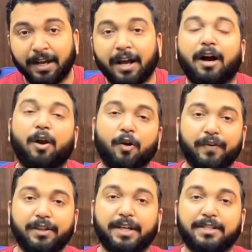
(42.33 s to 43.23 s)
Along
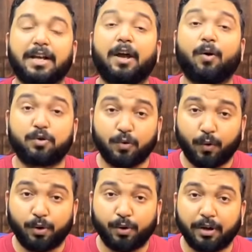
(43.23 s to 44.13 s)
with this, I also
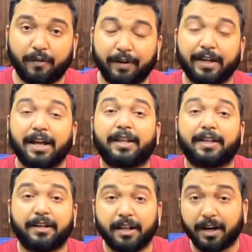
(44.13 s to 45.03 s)
want to convey
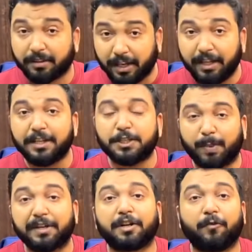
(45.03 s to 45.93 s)
that there are three
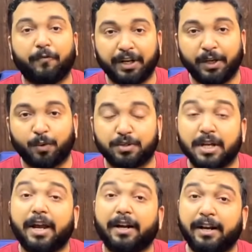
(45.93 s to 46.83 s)
special videos
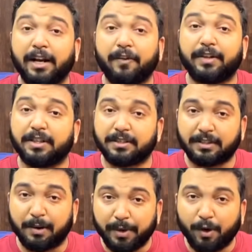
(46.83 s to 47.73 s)
dealing with the
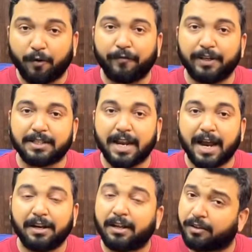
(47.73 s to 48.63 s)
summary of
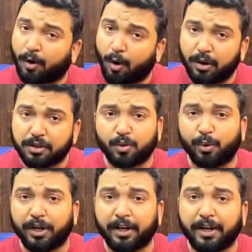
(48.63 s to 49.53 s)
Wasteland, the all story
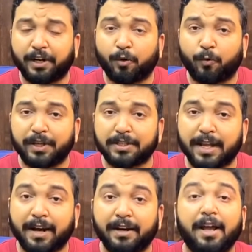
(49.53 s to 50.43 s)
related to
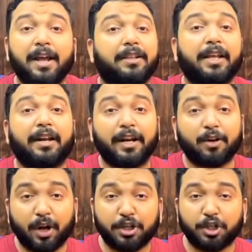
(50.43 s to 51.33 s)
Wasteland, then
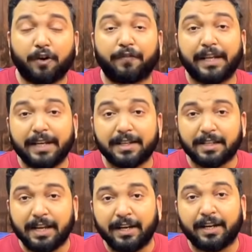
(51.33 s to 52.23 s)
introduction of T.S.
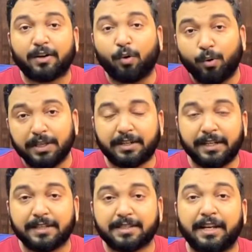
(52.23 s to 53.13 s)
Eliot, who is
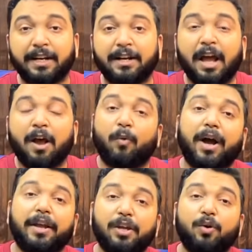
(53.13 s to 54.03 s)
T.S. Eliot, why
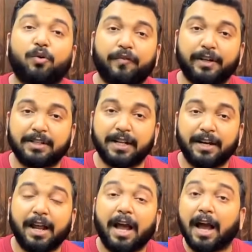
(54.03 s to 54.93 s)
he wrote Wasteland,
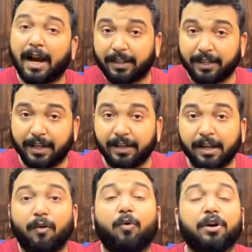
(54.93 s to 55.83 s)
and then
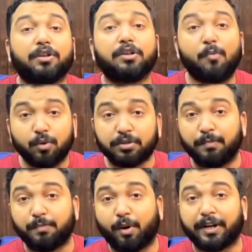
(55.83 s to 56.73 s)
what are the most
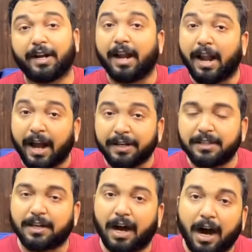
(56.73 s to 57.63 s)
important
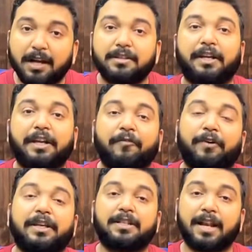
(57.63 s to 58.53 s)
lines asked in
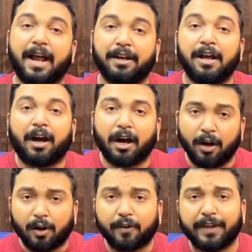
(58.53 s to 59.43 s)
Wasteland. A
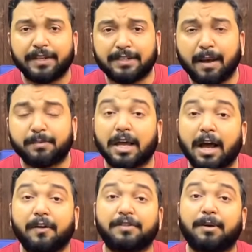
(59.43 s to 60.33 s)
lot of exams
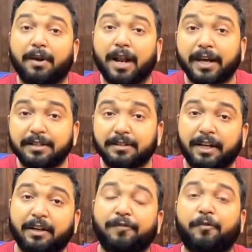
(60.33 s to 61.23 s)
have some lines
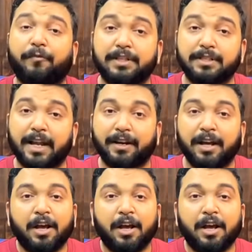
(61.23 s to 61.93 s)
taken from Wasteland.